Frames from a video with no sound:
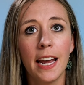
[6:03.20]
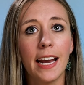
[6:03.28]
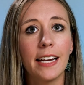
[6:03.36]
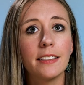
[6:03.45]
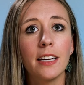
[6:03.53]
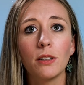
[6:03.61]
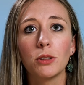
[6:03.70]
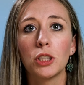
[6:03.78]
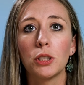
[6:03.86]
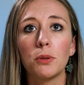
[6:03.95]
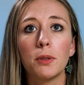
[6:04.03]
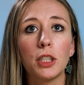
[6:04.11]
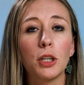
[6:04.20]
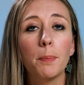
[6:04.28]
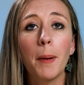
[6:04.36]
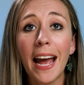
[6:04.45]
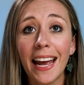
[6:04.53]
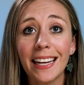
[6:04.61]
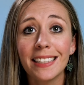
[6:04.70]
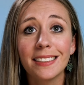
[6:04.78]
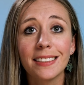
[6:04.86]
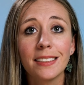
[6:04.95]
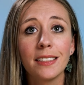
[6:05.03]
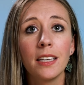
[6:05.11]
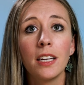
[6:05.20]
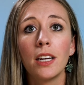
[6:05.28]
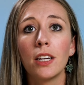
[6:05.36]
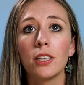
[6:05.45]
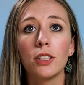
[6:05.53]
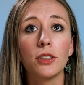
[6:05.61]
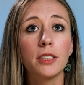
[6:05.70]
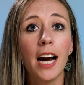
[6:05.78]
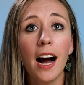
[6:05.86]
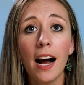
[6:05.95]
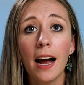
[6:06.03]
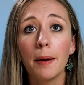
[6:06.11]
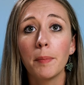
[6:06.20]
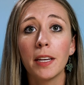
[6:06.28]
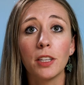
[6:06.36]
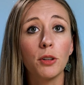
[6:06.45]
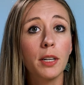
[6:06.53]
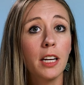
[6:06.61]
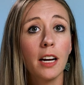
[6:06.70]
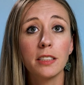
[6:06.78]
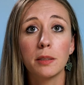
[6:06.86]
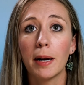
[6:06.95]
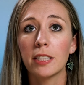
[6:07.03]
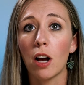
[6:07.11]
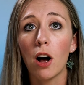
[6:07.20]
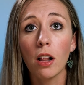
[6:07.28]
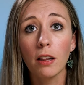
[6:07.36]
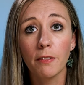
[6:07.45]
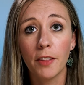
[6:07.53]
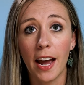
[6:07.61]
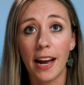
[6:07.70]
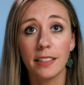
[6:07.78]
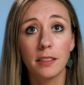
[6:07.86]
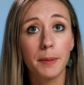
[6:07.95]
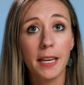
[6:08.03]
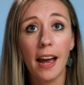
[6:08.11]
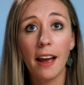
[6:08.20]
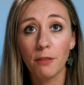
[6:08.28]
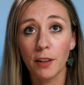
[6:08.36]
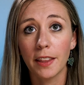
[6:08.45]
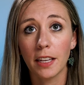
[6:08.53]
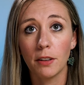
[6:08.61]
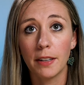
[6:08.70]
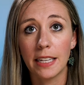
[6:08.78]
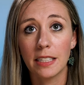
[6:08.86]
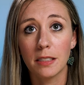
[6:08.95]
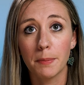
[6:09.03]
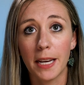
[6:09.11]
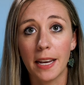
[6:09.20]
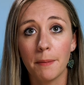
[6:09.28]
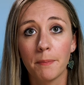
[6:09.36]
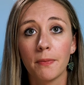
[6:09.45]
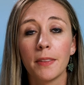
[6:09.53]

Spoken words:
It tells you your pace, your time. You can customize all of that to be everything you need it to be.